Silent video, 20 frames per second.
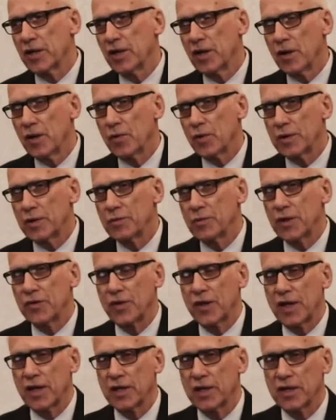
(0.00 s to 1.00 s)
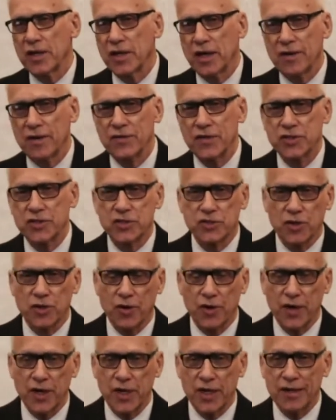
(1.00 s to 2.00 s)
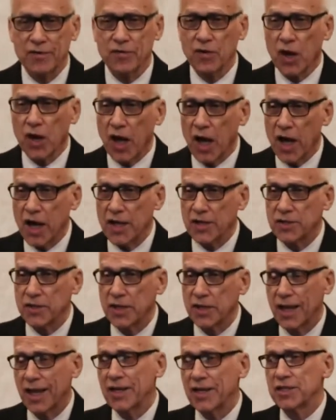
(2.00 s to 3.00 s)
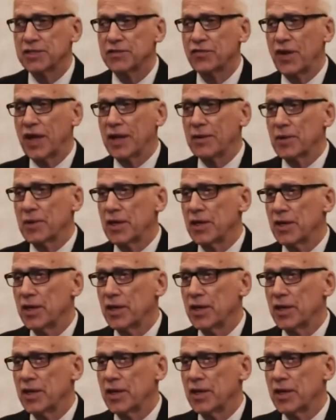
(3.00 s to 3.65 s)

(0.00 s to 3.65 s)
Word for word: when we think of the story of Lot and his family